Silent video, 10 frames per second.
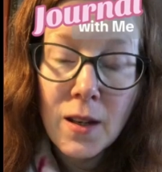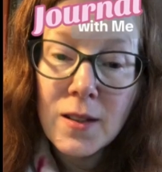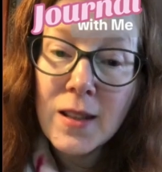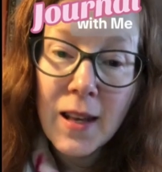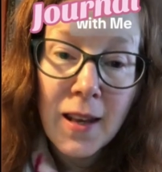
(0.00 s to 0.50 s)

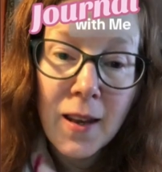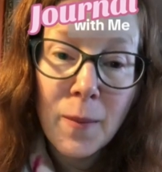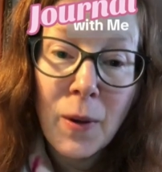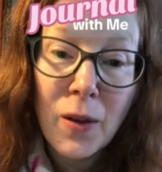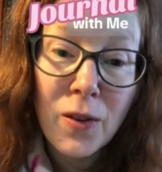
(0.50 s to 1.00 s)
thinking
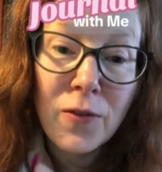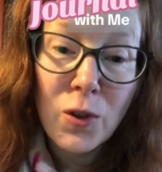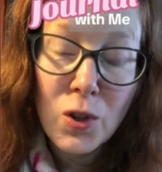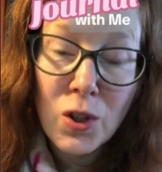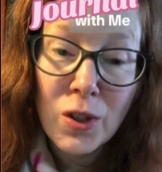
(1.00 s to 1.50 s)
about the
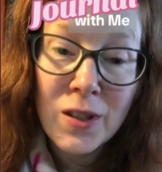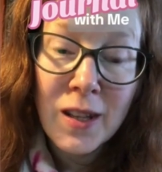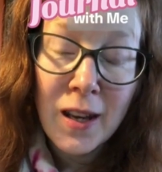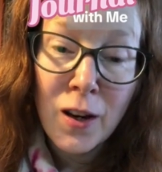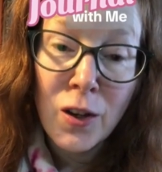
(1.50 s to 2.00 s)
future
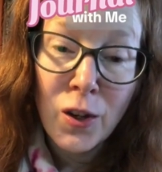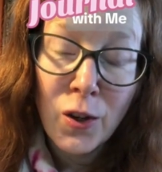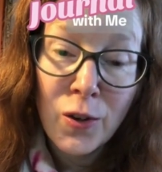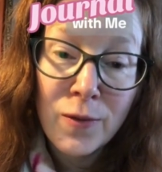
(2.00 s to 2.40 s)
scare you?